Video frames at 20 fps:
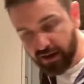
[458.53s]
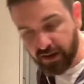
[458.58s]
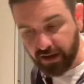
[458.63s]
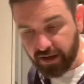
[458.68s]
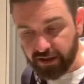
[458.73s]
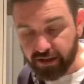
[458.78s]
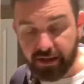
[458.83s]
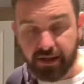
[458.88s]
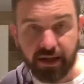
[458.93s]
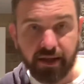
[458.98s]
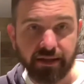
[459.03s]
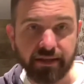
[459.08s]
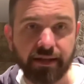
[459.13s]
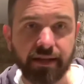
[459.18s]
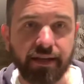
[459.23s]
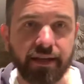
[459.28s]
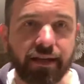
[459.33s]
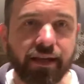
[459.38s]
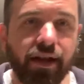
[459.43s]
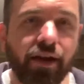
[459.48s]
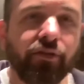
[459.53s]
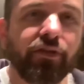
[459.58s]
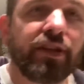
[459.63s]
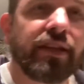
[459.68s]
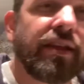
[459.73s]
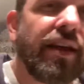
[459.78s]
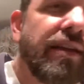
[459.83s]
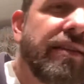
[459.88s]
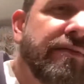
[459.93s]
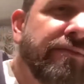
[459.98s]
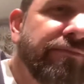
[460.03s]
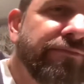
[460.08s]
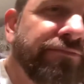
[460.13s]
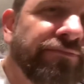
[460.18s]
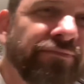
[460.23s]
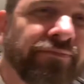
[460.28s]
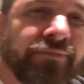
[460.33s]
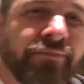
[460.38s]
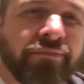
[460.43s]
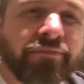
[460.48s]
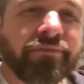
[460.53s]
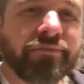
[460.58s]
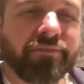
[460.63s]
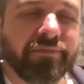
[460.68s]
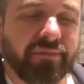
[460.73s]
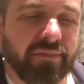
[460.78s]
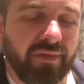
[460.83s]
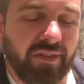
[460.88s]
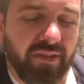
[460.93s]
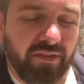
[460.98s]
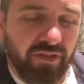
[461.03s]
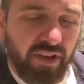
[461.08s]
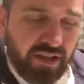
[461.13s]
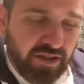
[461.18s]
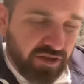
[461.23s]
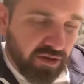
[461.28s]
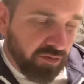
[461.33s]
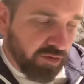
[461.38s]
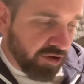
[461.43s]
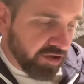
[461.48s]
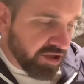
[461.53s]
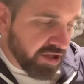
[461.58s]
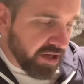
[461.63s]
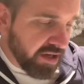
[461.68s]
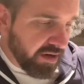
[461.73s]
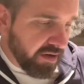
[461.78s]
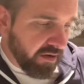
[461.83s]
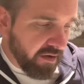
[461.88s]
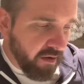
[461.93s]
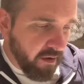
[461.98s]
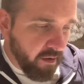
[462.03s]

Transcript: and then that's it, curry done. Thanks for watching.